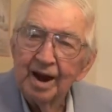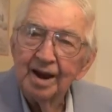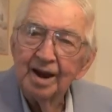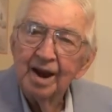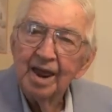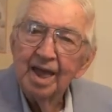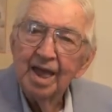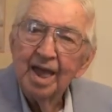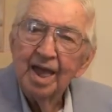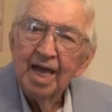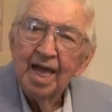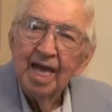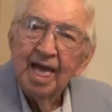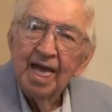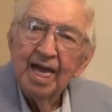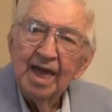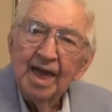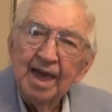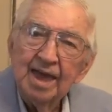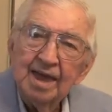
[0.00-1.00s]
Wainwright.
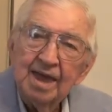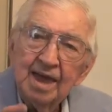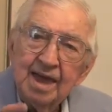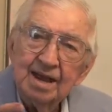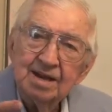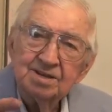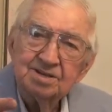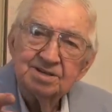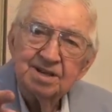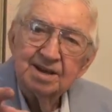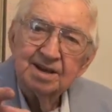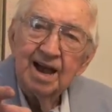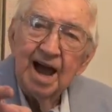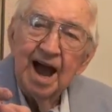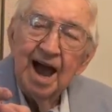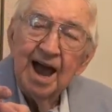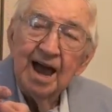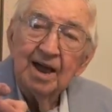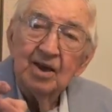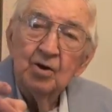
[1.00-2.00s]
He is the
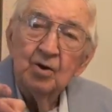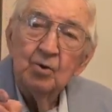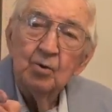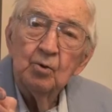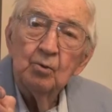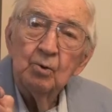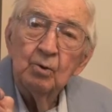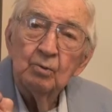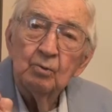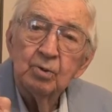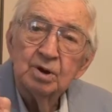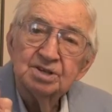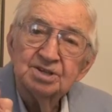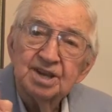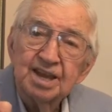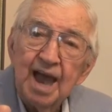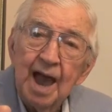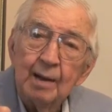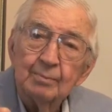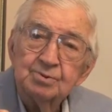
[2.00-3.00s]
guy who
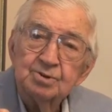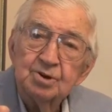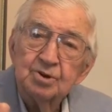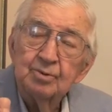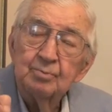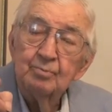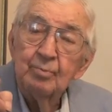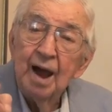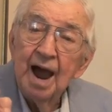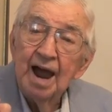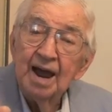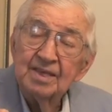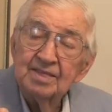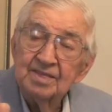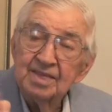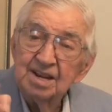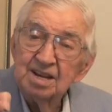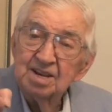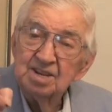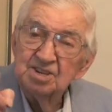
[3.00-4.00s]
was captured by
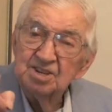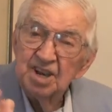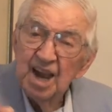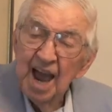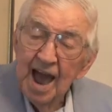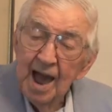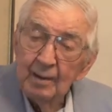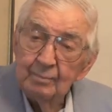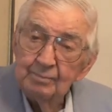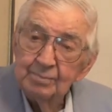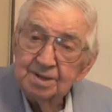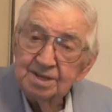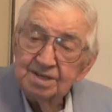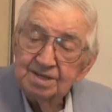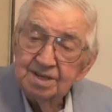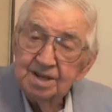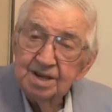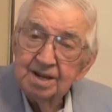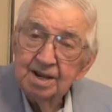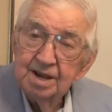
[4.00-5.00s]
the
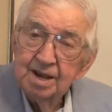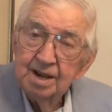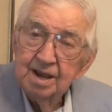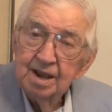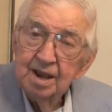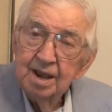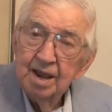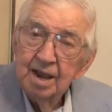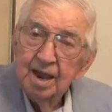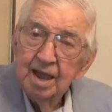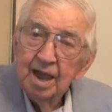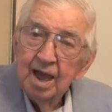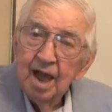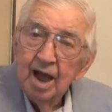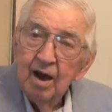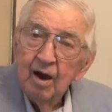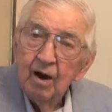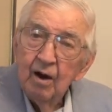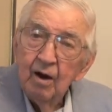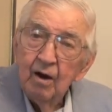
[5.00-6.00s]
Japs
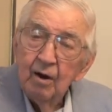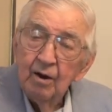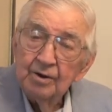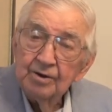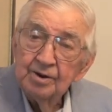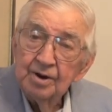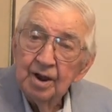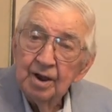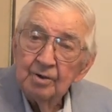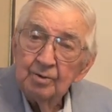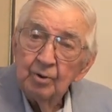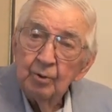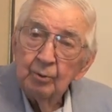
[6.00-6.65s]
on the